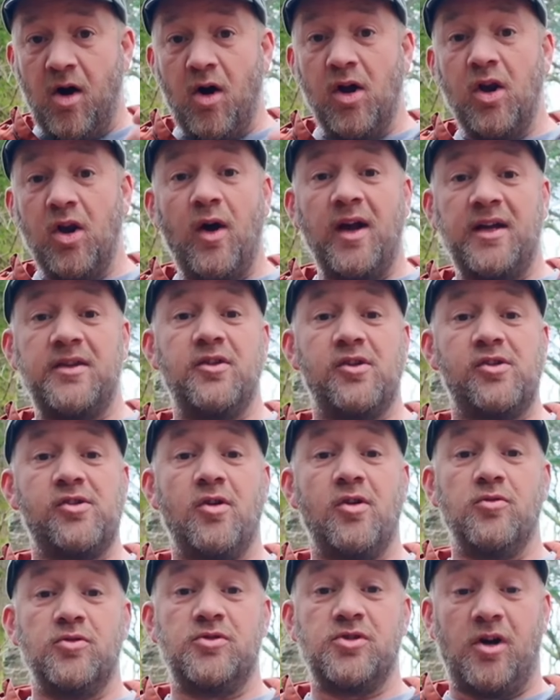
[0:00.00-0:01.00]
I like this
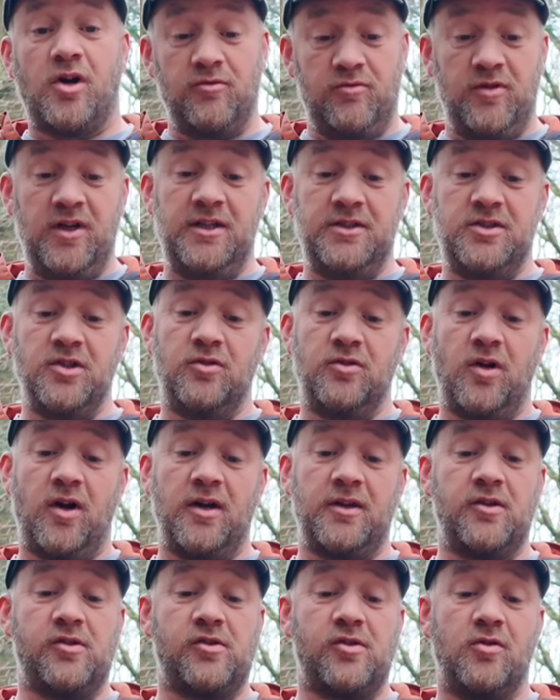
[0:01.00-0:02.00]
torch. I really do
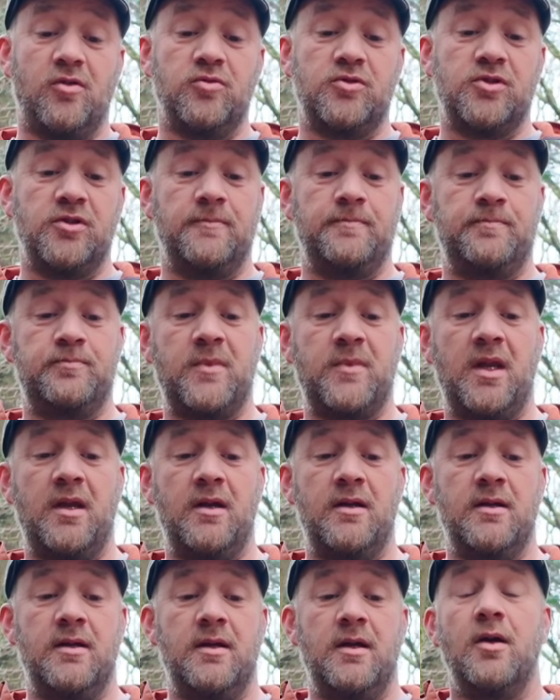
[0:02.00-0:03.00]
like this torch.
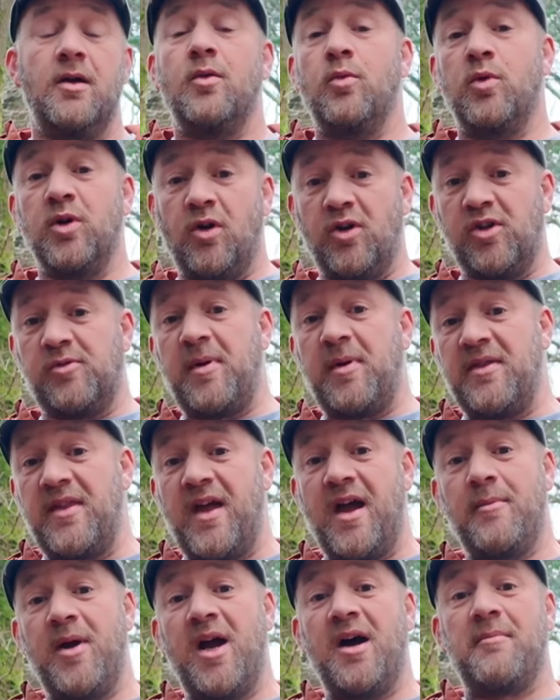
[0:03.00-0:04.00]
Would I spend
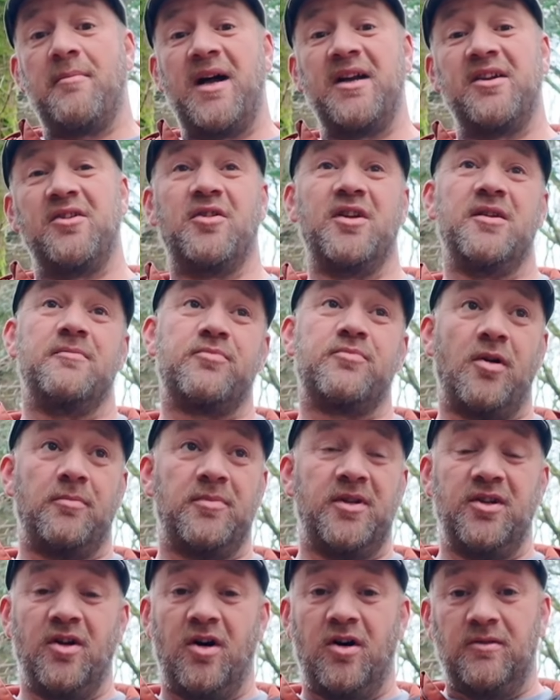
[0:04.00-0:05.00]
that amount of money on it?
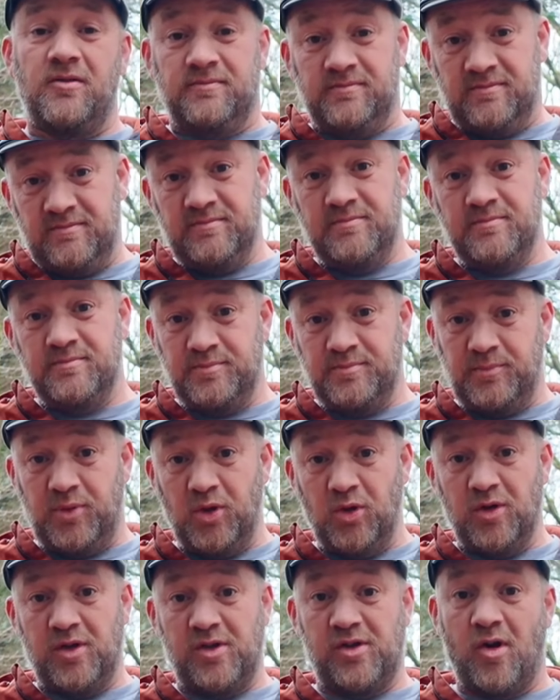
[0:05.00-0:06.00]
Probably not.
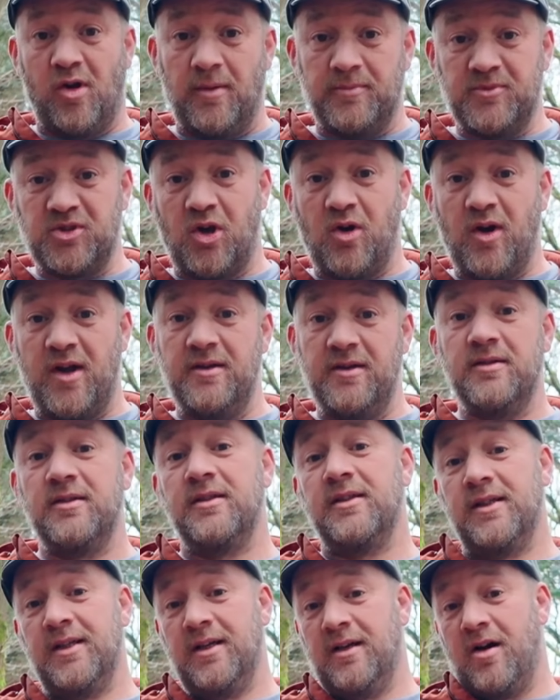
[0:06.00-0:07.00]
Purely because I'm tight.
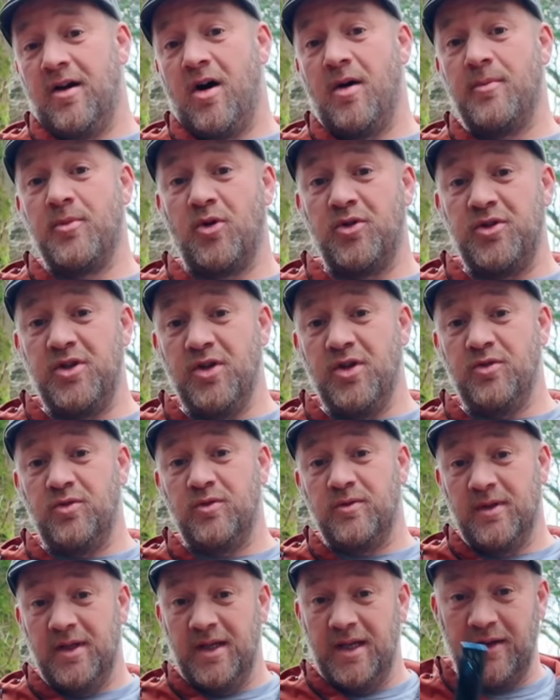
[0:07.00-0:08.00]
I'm not
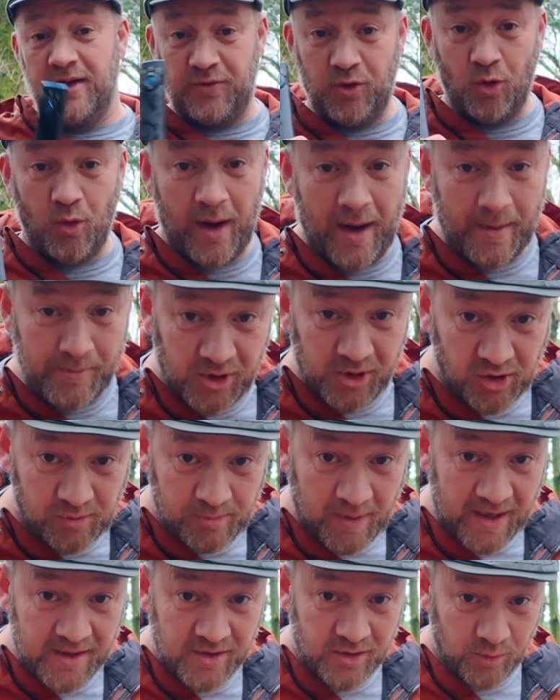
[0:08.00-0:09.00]
you. If you're happy to
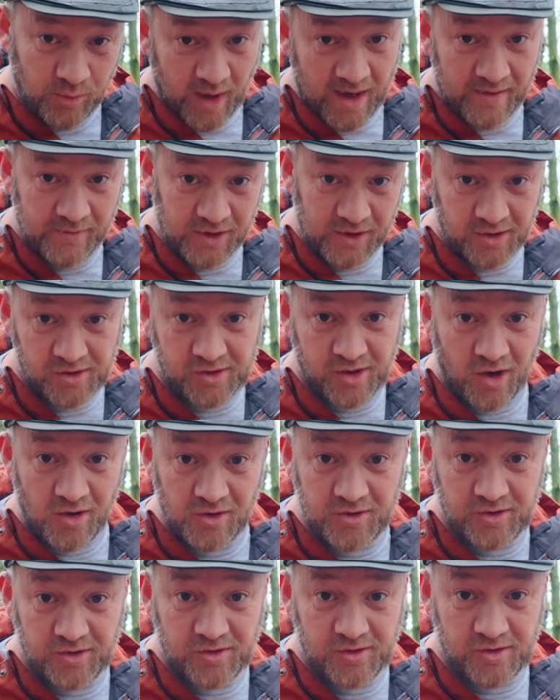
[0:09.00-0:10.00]
spend whatever this
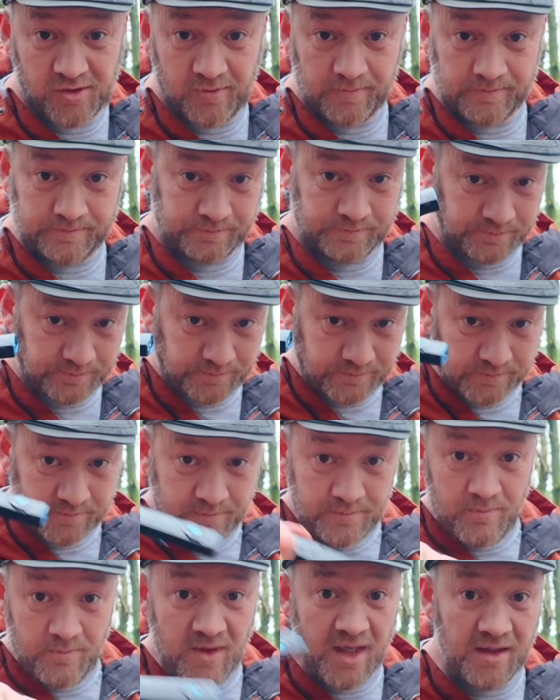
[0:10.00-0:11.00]
costs,
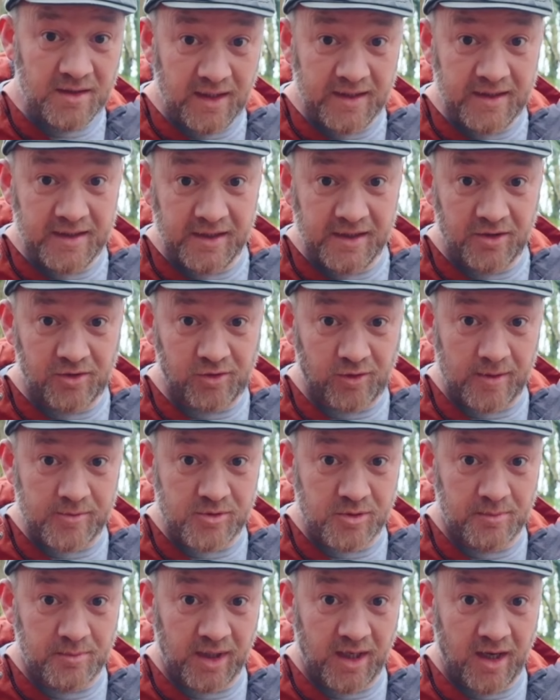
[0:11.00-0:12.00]
link in
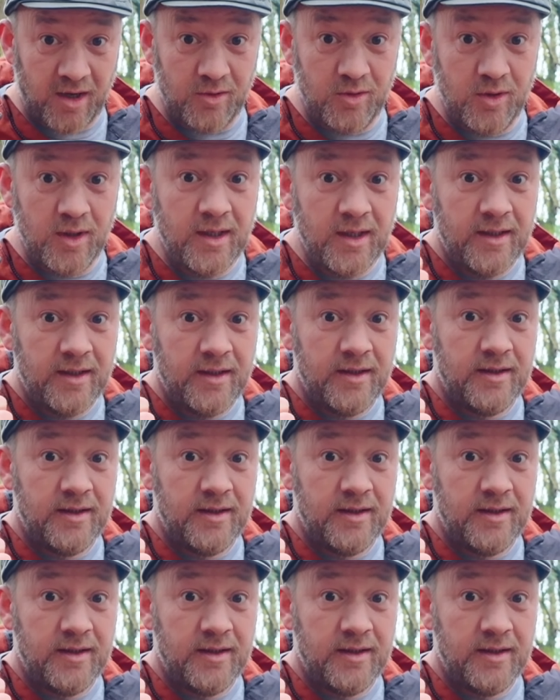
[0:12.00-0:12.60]
description below,